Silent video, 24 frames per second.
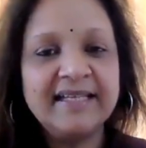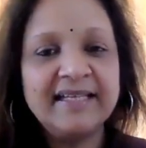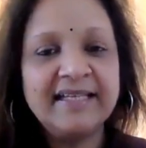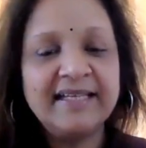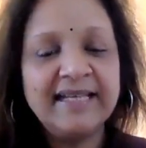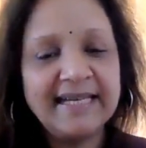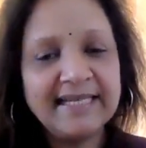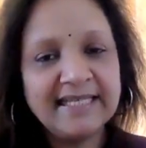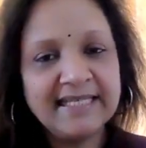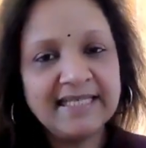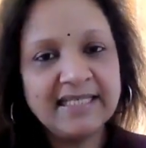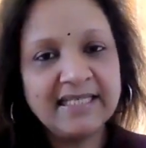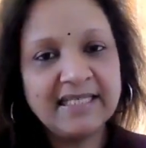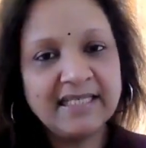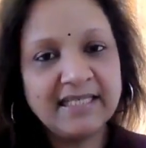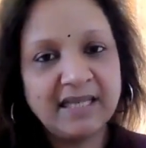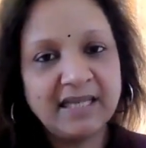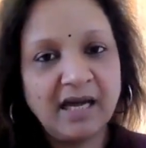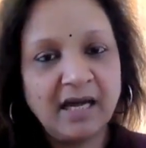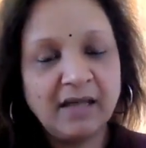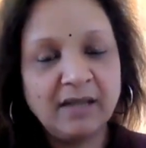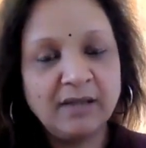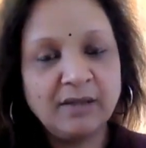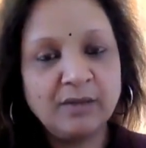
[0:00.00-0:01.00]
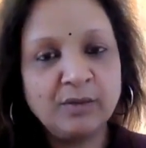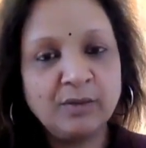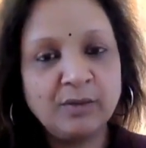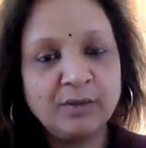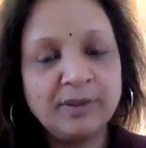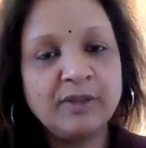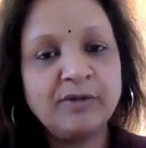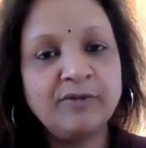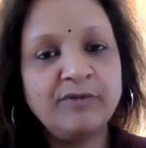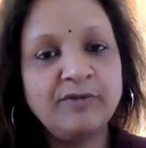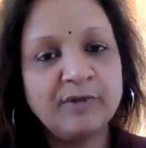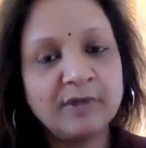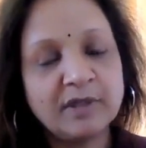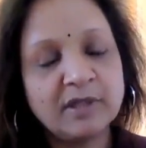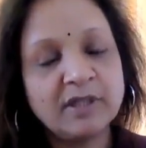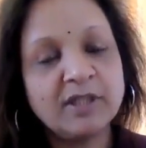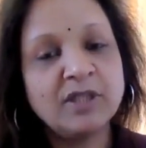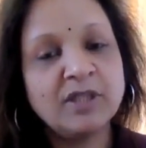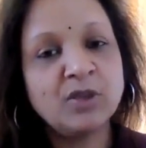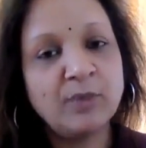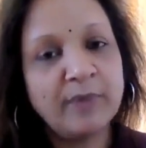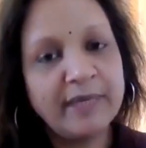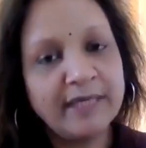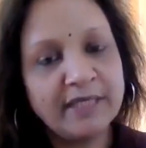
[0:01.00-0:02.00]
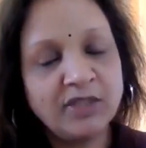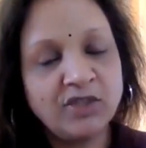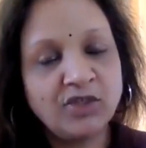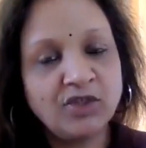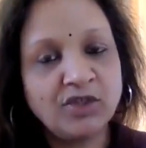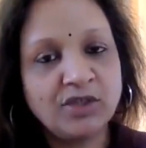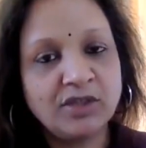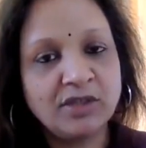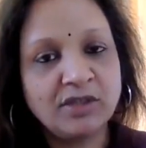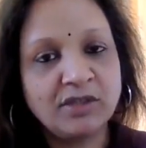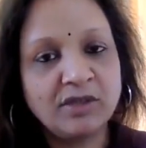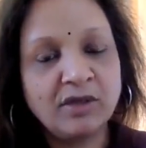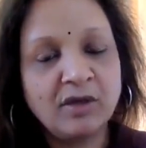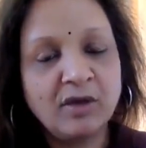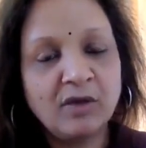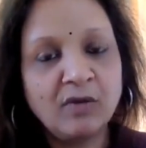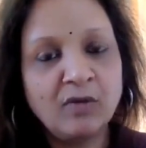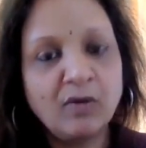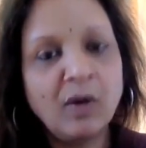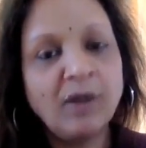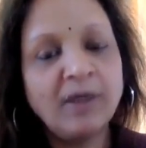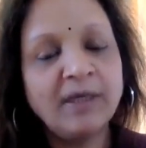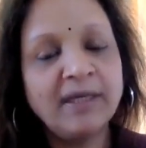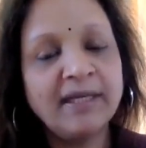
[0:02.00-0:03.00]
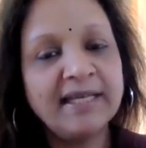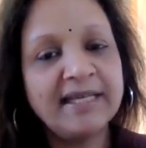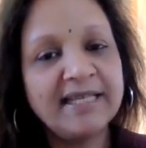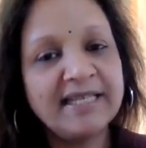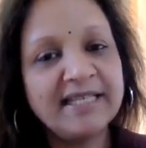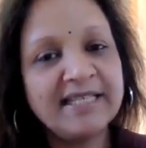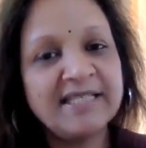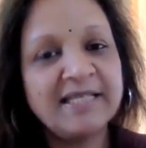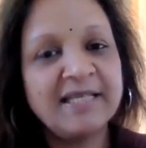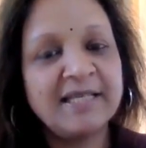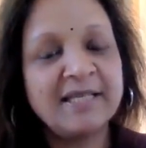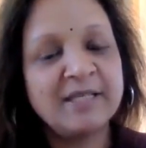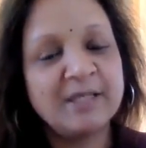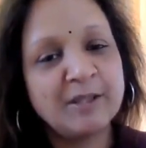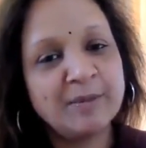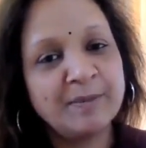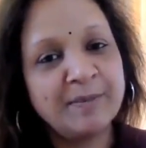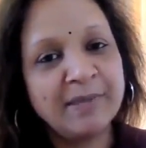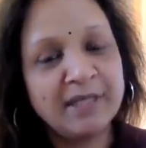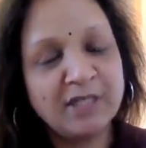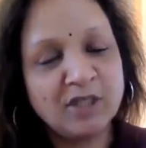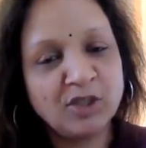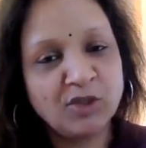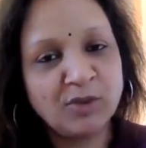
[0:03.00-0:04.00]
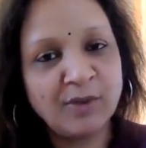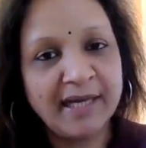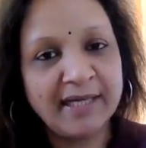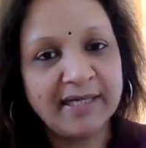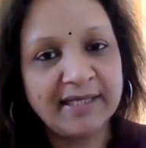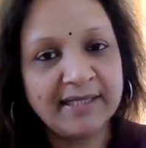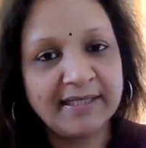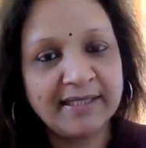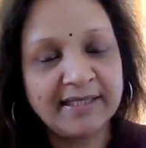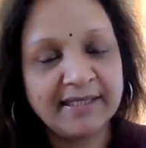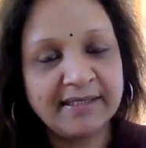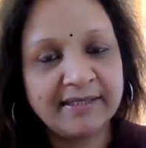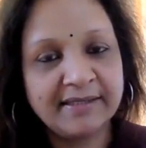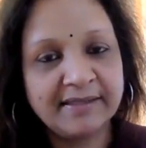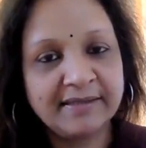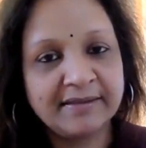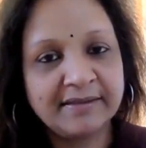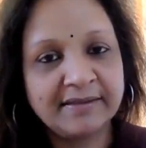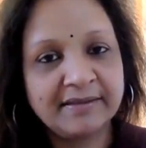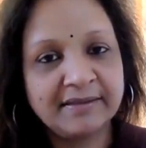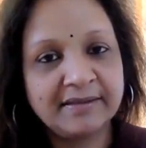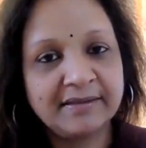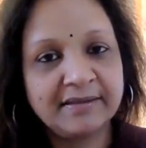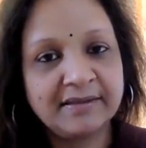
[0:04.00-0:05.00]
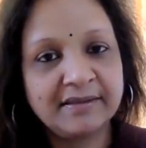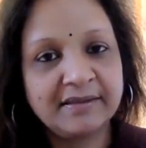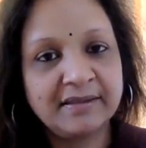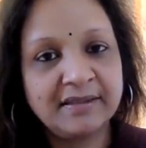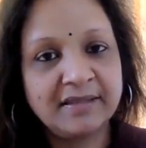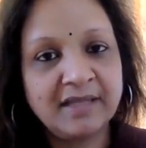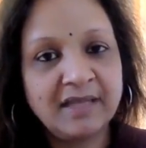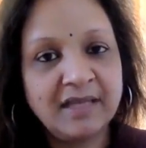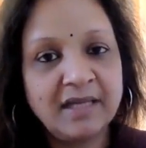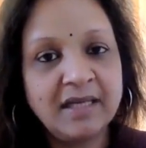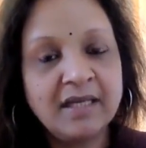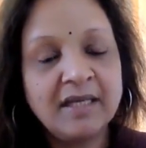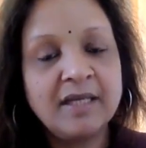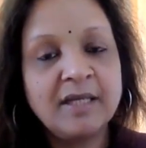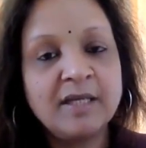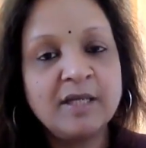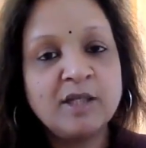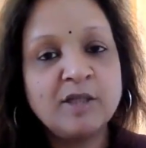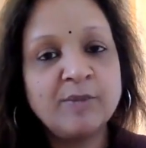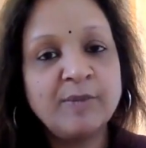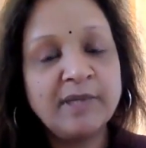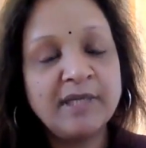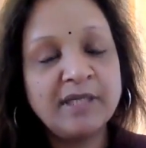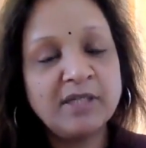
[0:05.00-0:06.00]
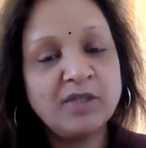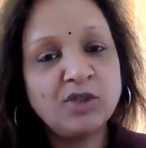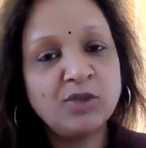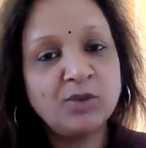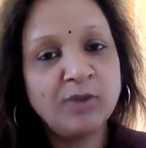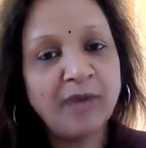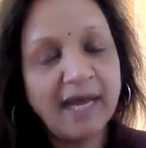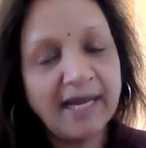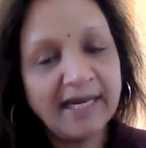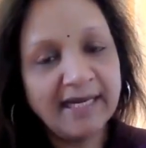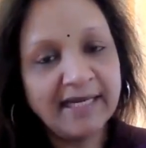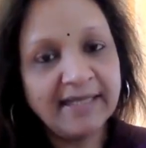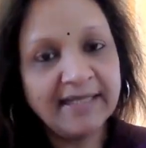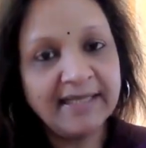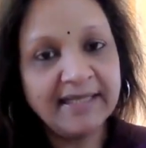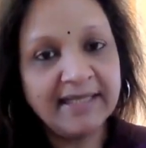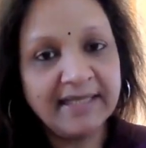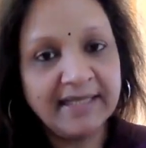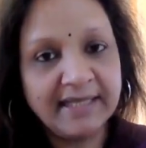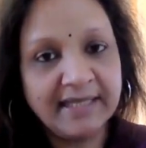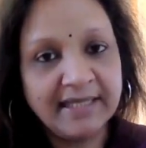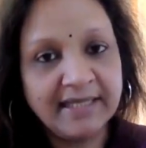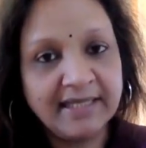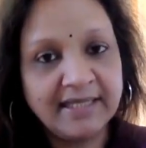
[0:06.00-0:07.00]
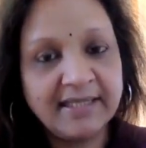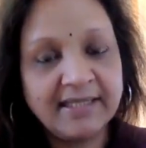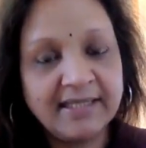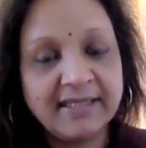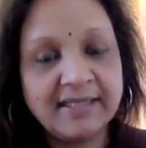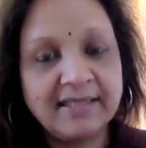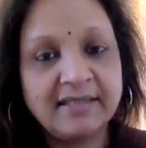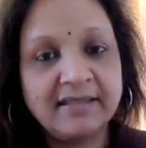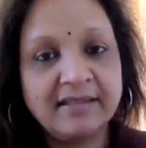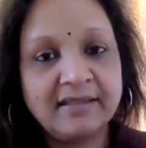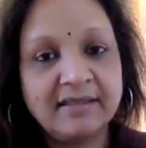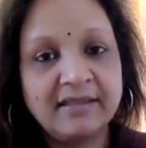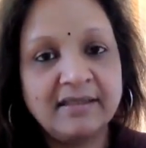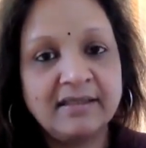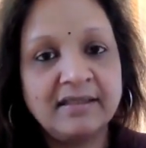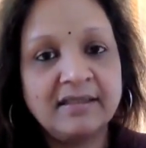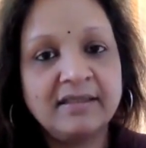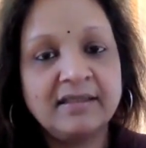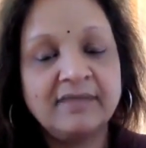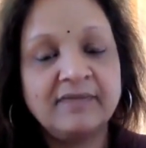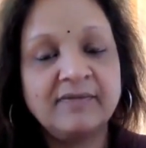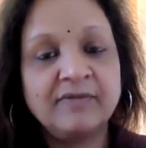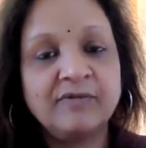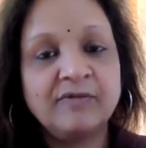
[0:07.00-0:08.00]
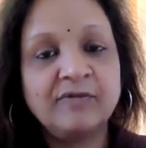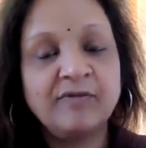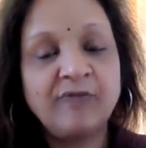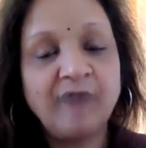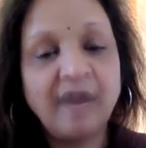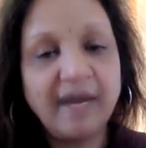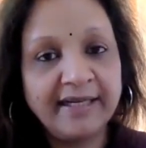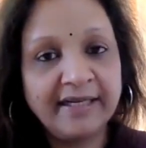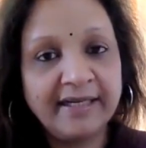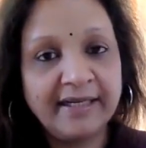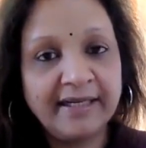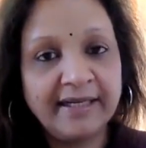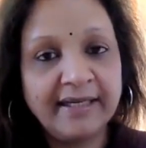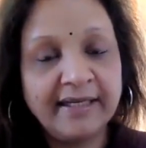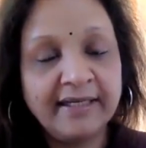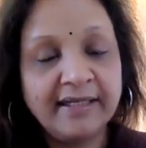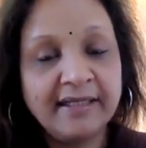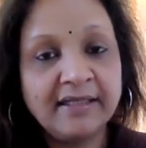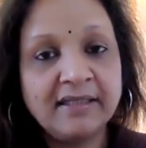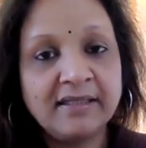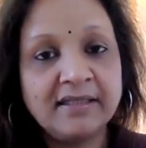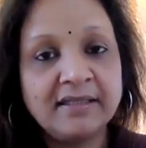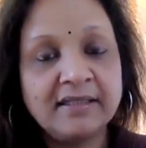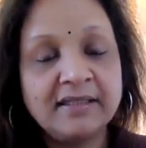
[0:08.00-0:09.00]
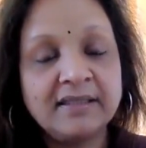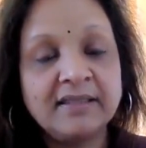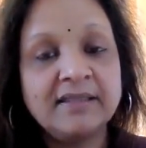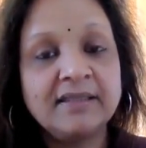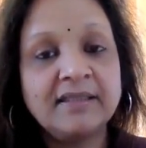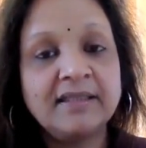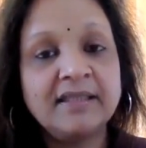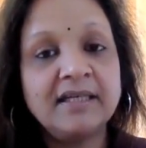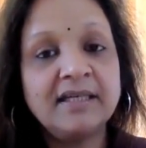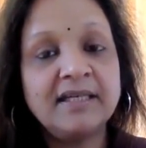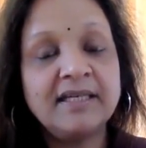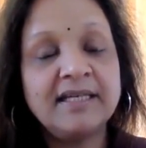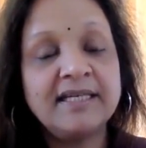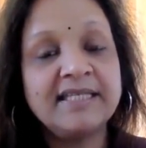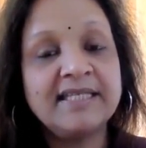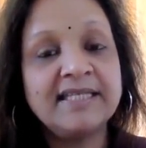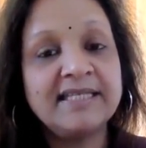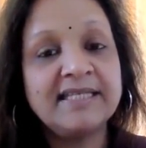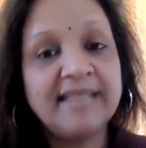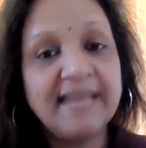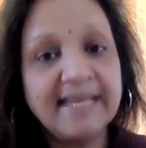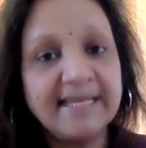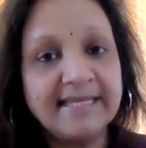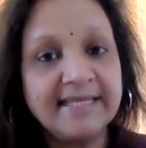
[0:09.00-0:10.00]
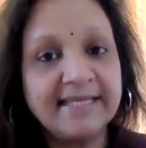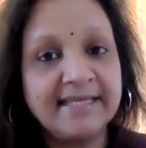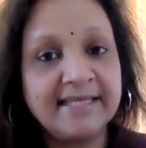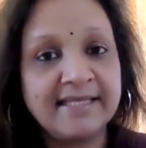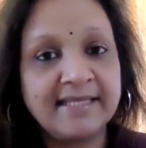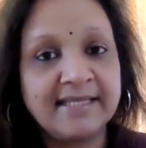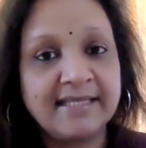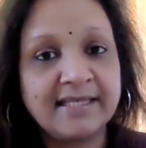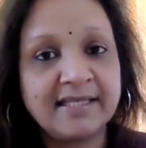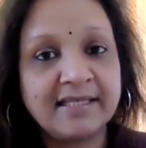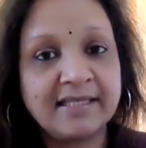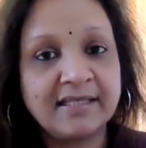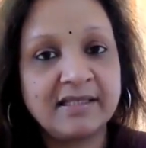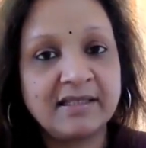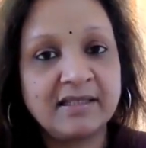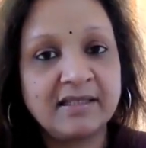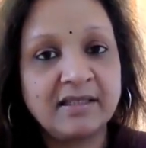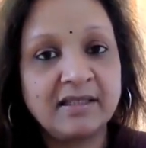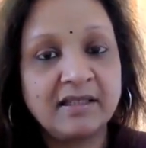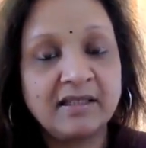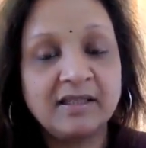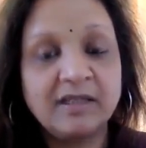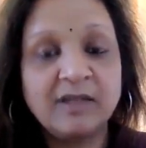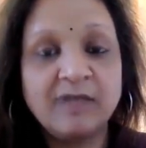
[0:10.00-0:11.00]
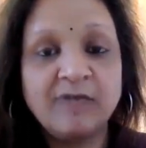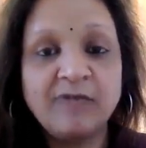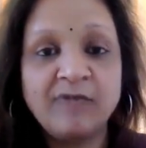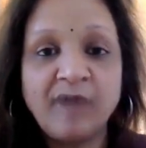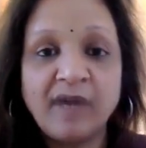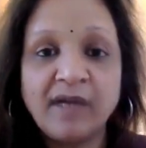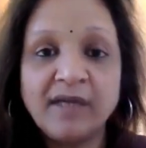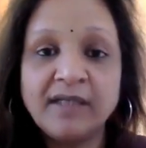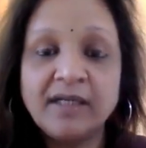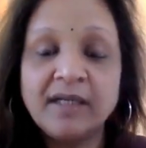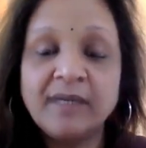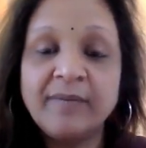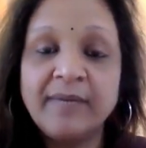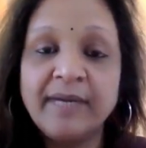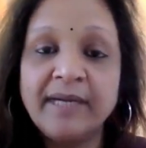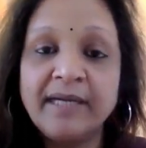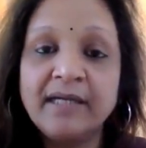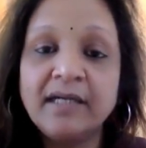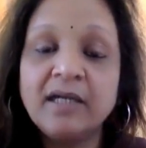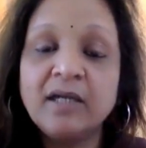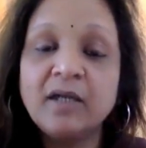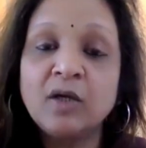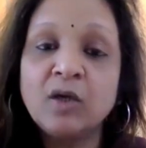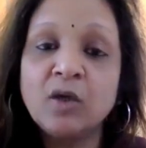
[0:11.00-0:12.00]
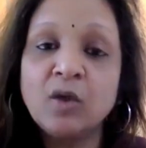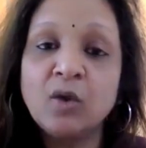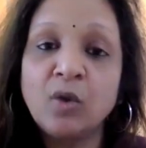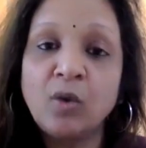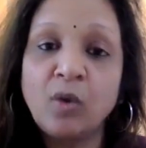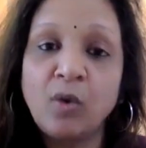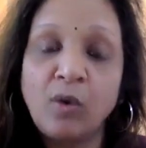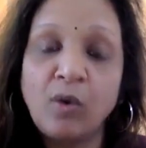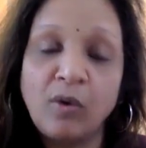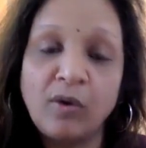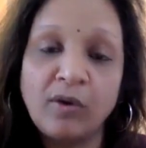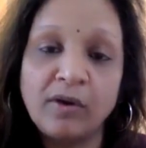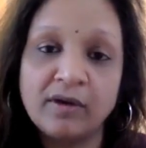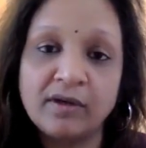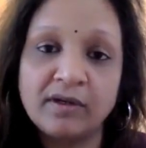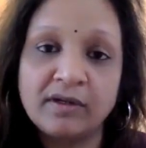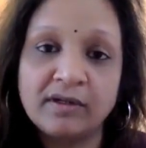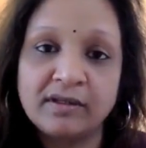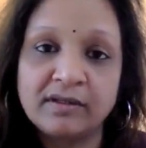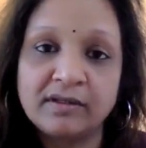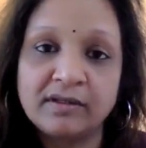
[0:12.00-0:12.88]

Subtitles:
Let us start with the first question. What is spirituality? Spirituality is finding the essence, the fundamental core,